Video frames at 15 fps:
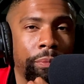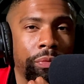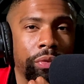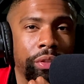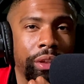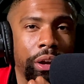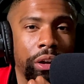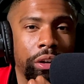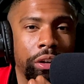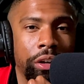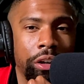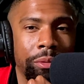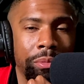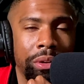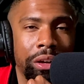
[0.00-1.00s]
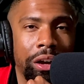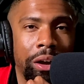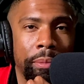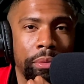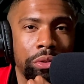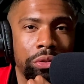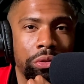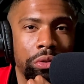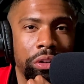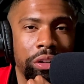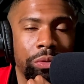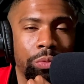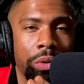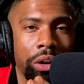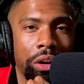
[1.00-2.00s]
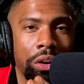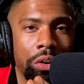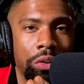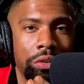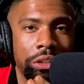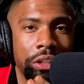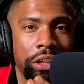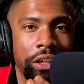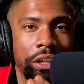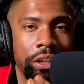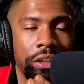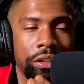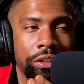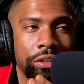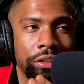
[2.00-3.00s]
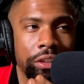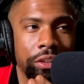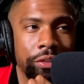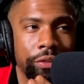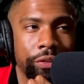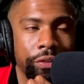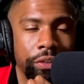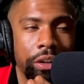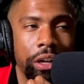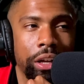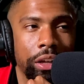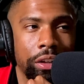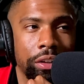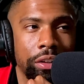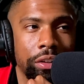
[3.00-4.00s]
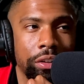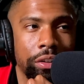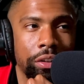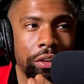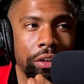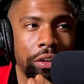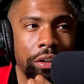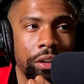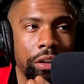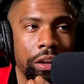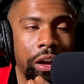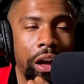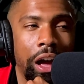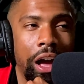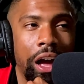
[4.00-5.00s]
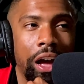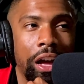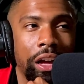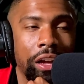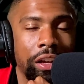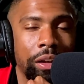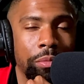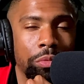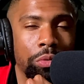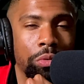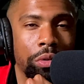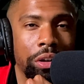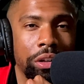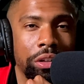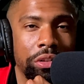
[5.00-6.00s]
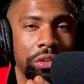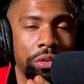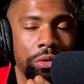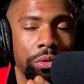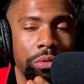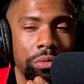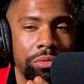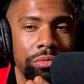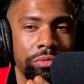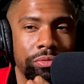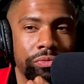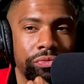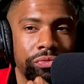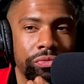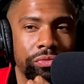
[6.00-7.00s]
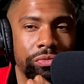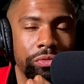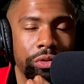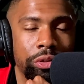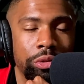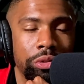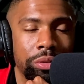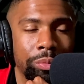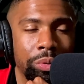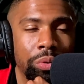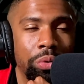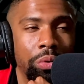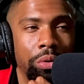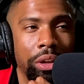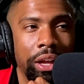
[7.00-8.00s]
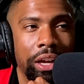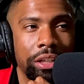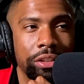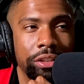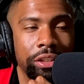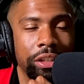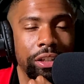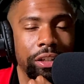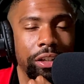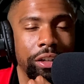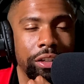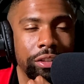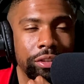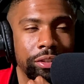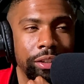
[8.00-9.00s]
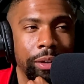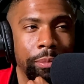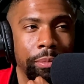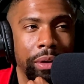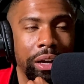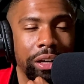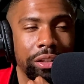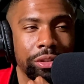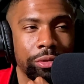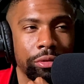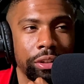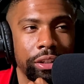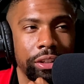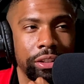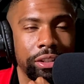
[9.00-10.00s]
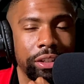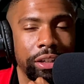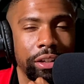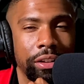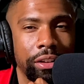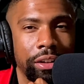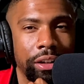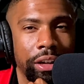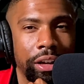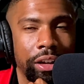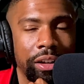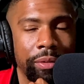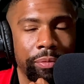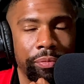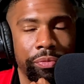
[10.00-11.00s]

There could be an opportunity where Jose says, fuck it. I am going to do some cool ass shit and hit a step back three to end the game.